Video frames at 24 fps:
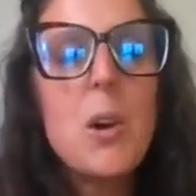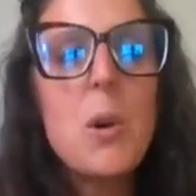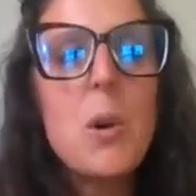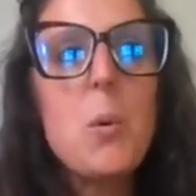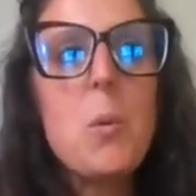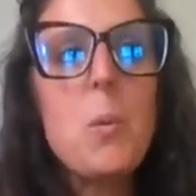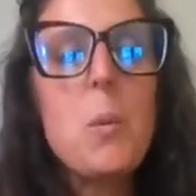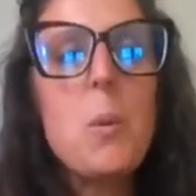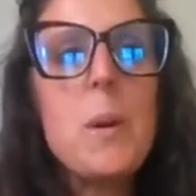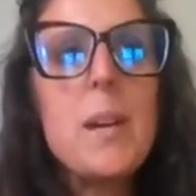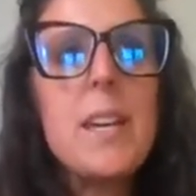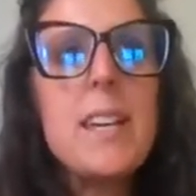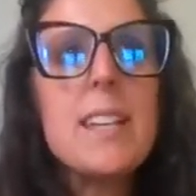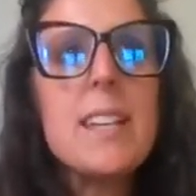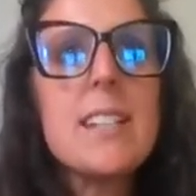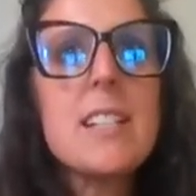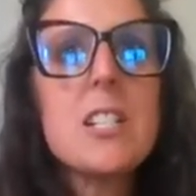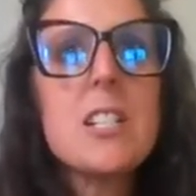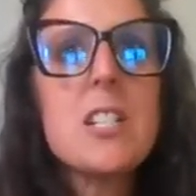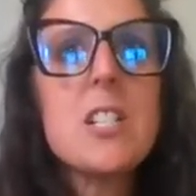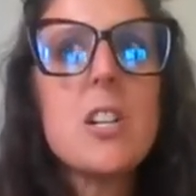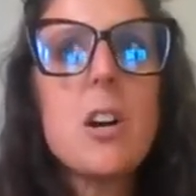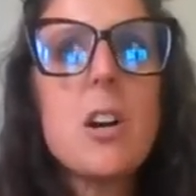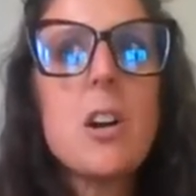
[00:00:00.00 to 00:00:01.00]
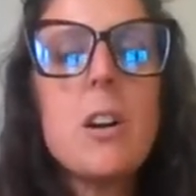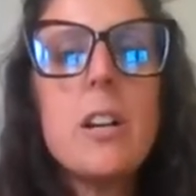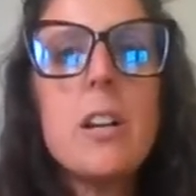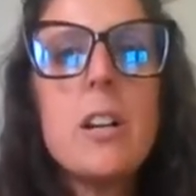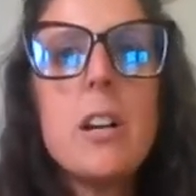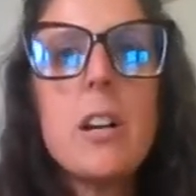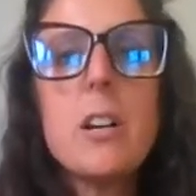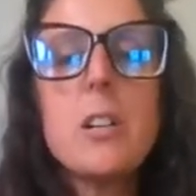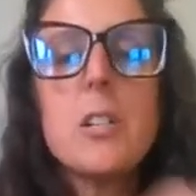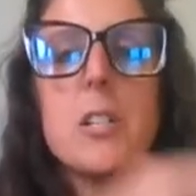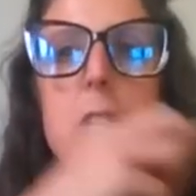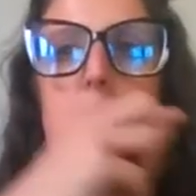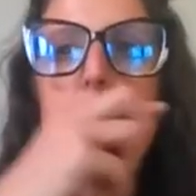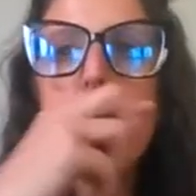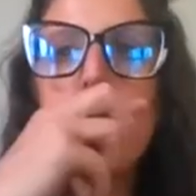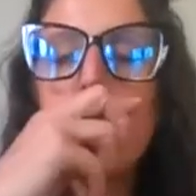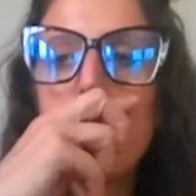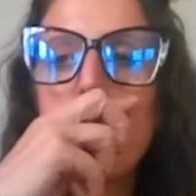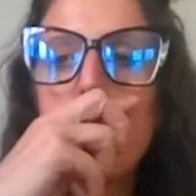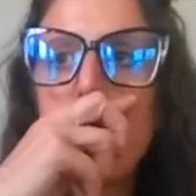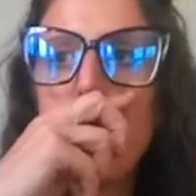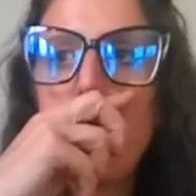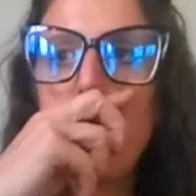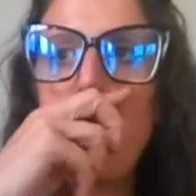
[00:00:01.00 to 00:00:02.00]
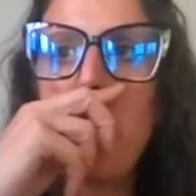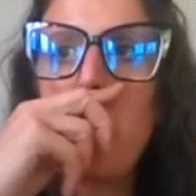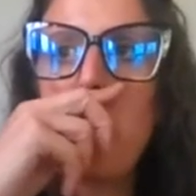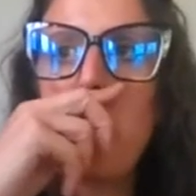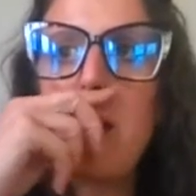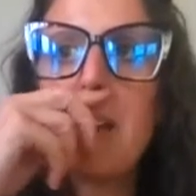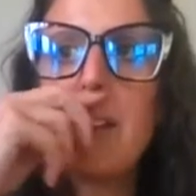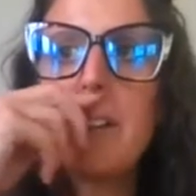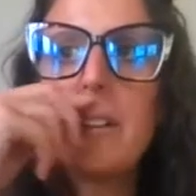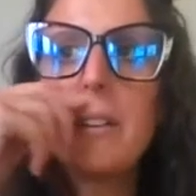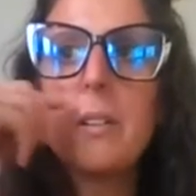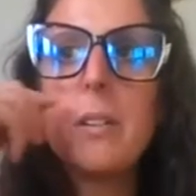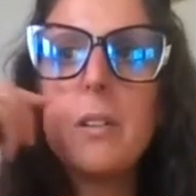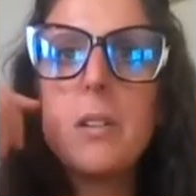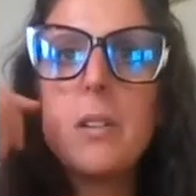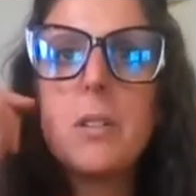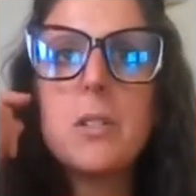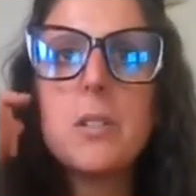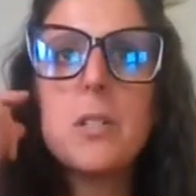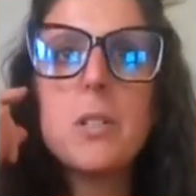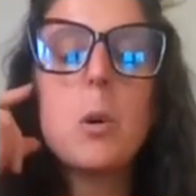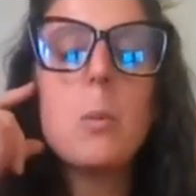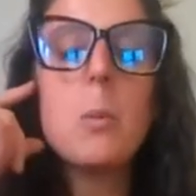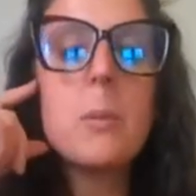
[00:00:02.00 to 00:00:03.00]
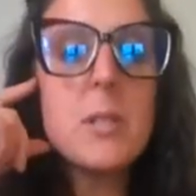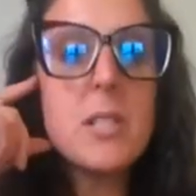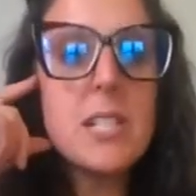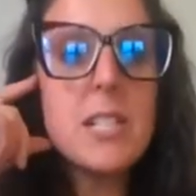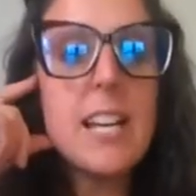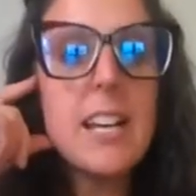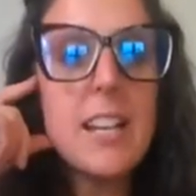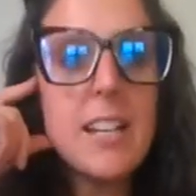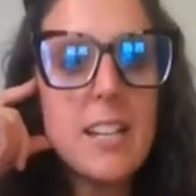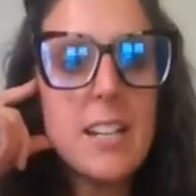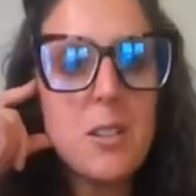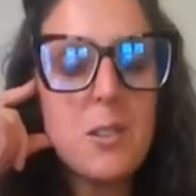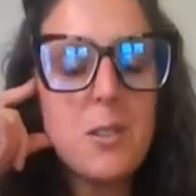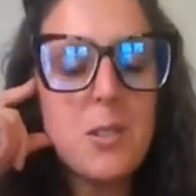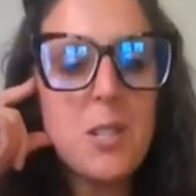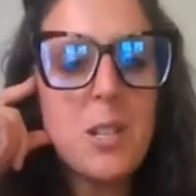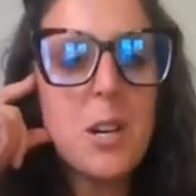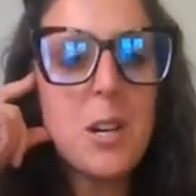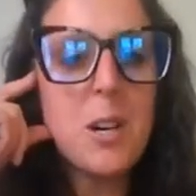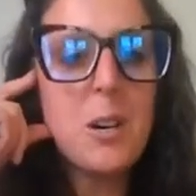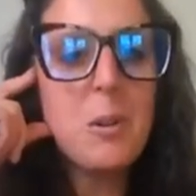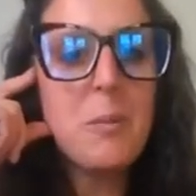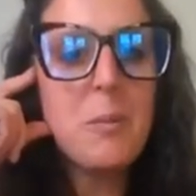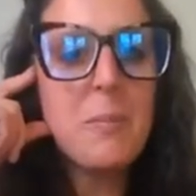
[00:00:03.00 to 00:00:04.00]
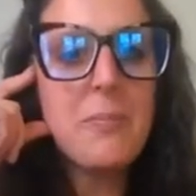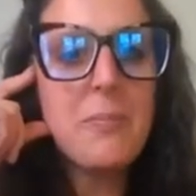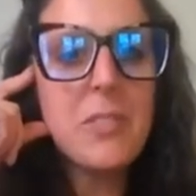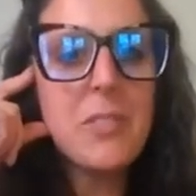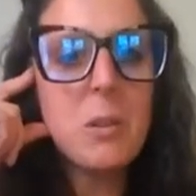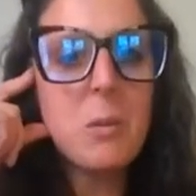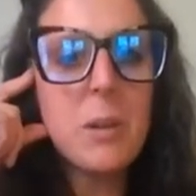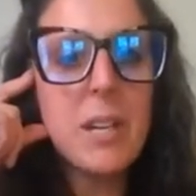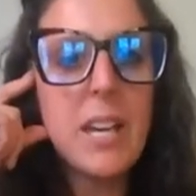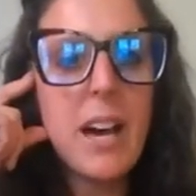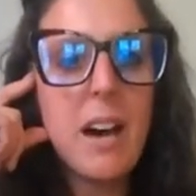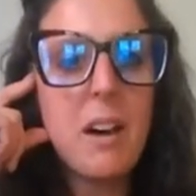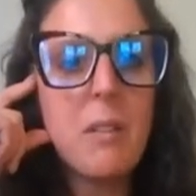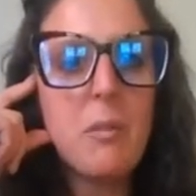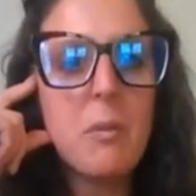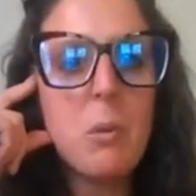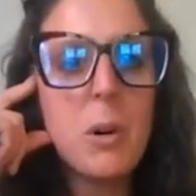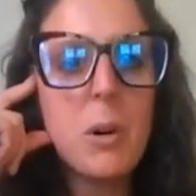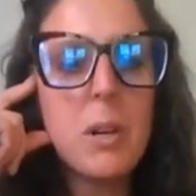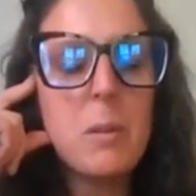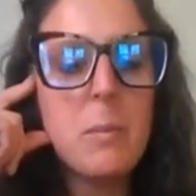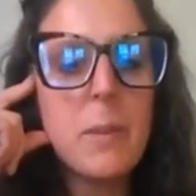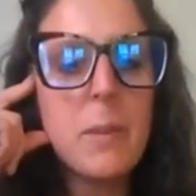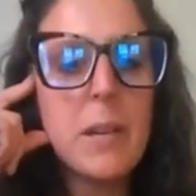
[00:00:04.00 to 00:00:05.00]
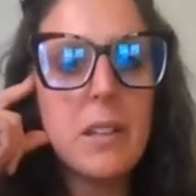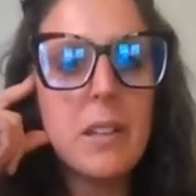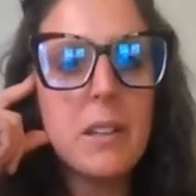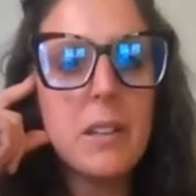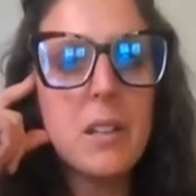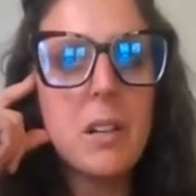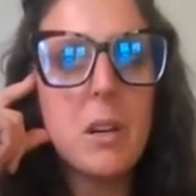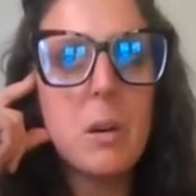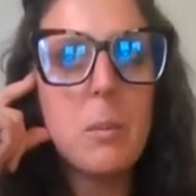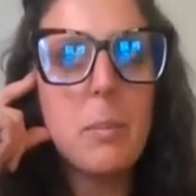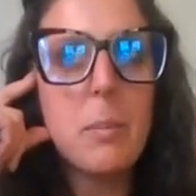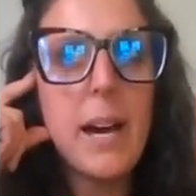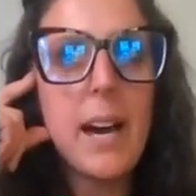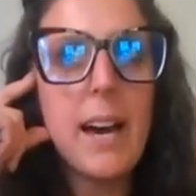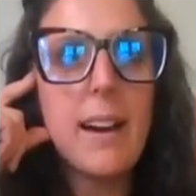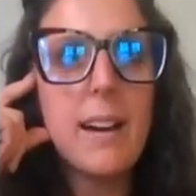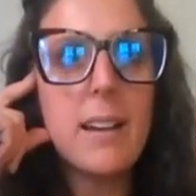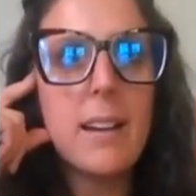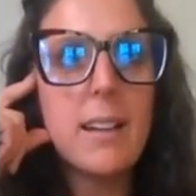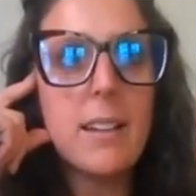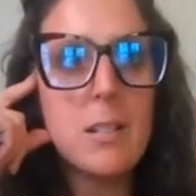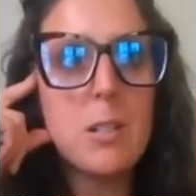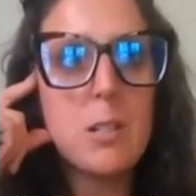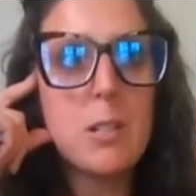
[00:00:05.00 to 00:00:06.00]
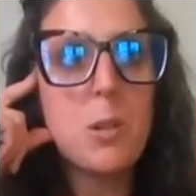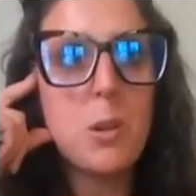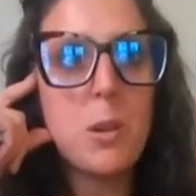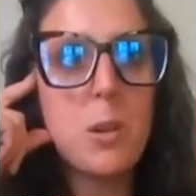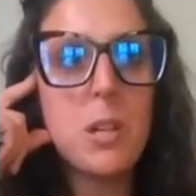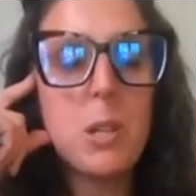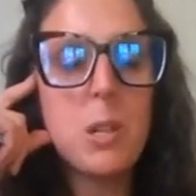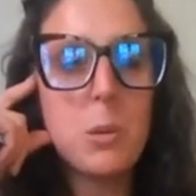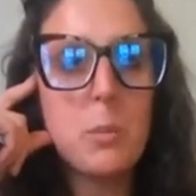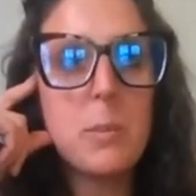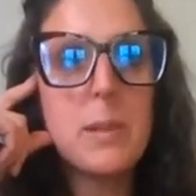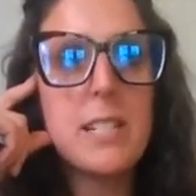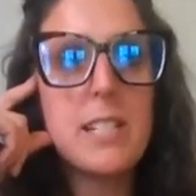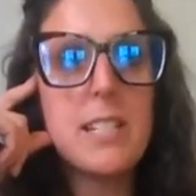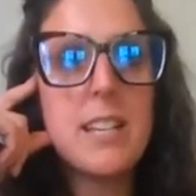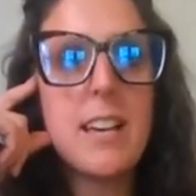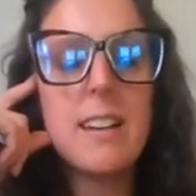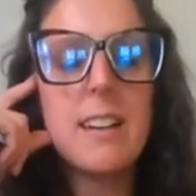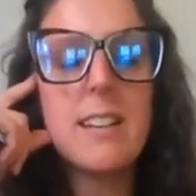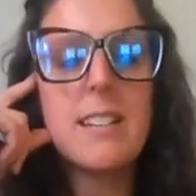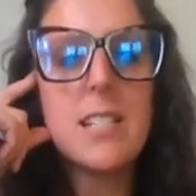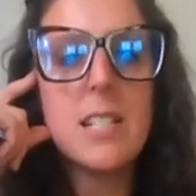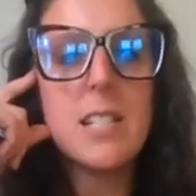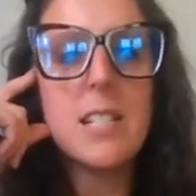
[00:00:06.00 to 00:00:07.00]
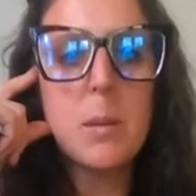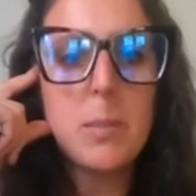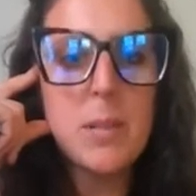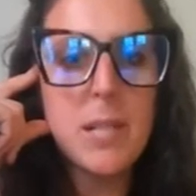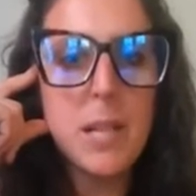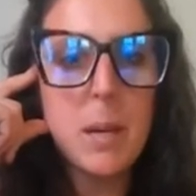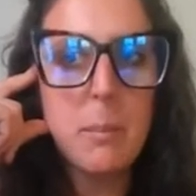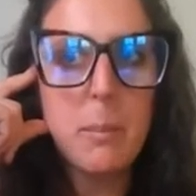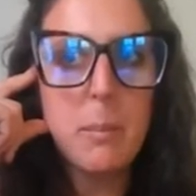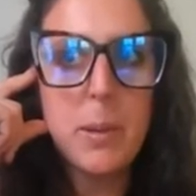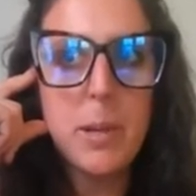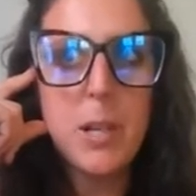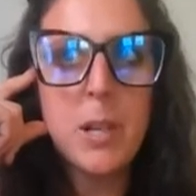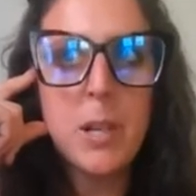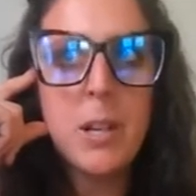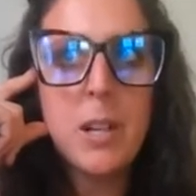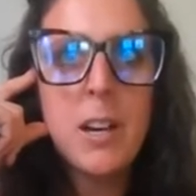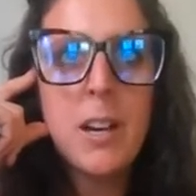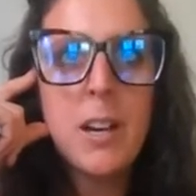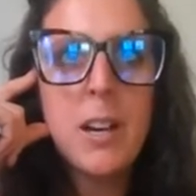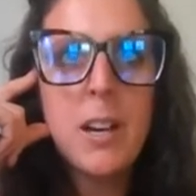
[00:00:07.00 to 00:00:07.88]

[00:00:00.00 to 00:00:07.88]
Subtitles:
We started our journey with Rottweilers almost 10 years ago. We have one male in our pack. He'll be 10 in September.